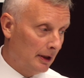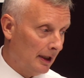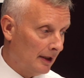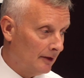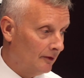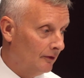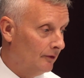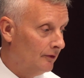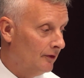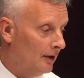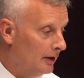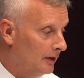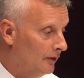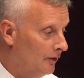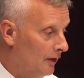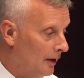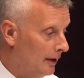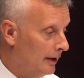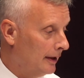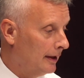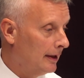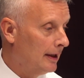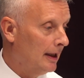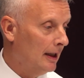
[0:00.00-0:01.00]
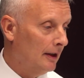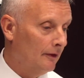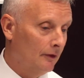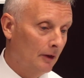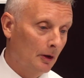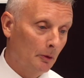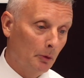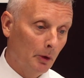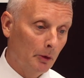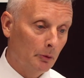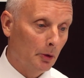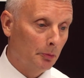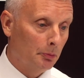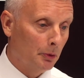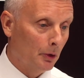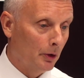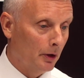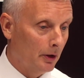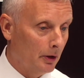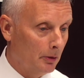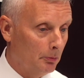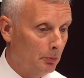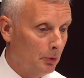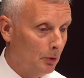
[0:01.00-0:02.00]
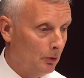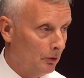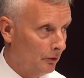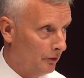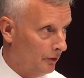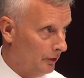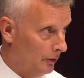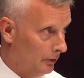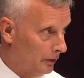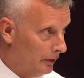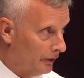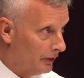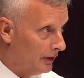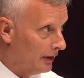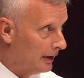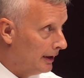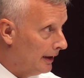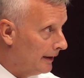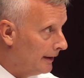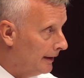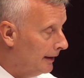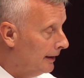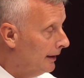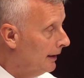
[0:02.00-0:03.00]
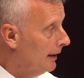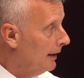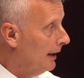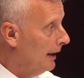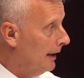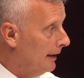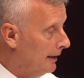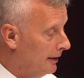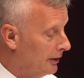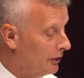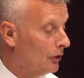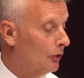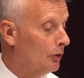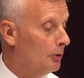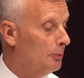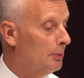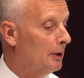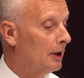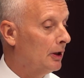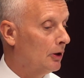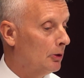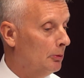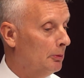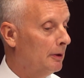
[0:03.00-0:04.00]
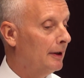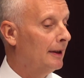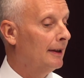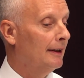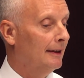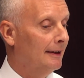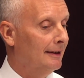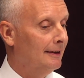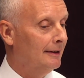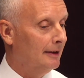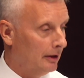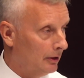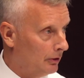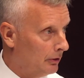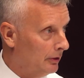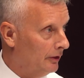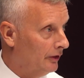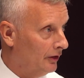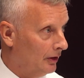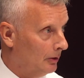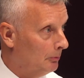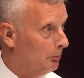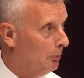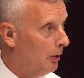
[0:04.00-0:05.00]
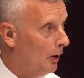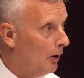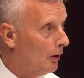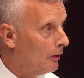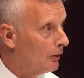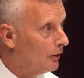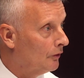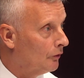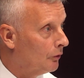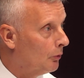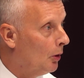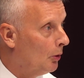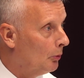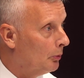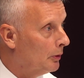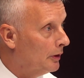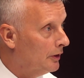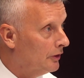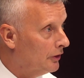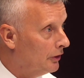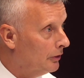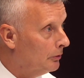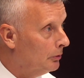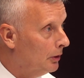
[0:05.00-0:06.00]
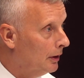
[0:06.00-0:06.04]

at very, very carefully when we're putting the portfolios together, and it's going to be becoming an increasing part of what we do.